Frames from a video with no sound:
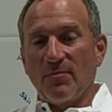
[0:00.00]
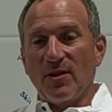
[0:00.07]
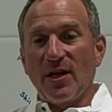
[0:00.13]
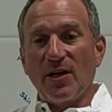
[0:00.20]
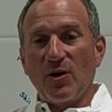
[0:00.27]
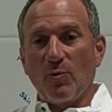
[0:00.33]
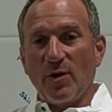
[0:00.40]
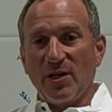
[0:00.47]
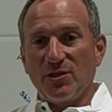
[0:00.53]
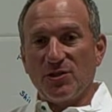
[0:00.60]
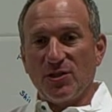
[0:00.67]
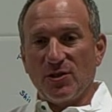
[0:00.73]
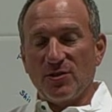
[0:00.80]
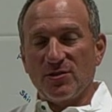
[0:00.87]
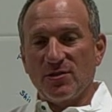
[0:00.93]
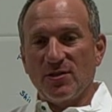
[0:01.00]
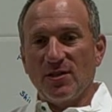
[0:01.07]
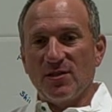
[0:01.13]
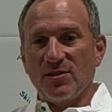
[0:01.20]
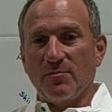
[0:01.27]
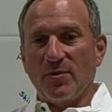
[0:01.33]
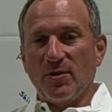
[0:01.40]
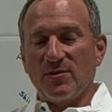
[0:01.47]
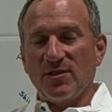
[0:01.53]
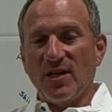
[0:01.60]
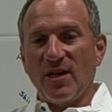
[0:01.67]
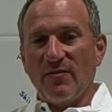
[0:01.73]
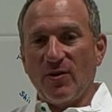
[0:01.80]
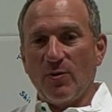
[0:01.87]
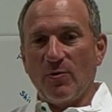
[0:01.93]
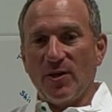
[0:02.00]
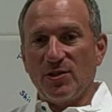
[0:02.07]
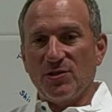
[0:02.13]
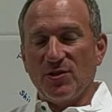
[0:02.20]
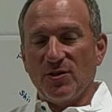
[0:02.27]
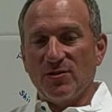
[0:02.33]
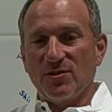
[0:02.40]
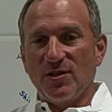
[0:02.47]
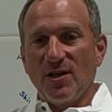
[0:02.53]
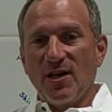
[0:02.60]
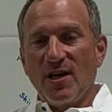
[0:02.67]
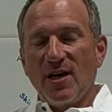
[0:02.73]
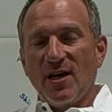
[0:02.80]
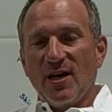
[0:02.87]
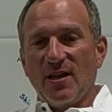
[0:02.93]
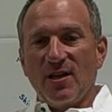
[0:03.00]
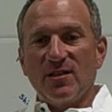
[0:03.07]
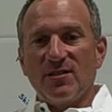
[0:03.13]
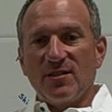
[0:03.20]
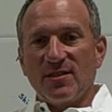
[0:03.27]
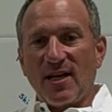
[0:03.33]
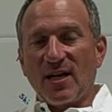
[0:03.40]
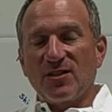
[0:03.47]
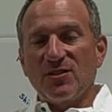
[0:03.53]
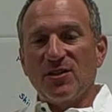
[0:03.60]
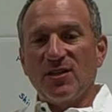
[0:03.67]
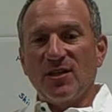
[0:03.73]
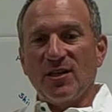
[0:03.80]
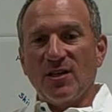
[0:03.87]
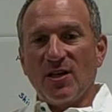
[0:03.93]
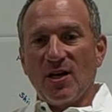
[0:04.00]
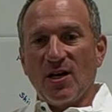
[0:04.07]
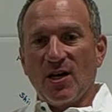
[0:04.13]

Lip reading: lighter weight shirts as opposed to heavier weight shirts. And this is actually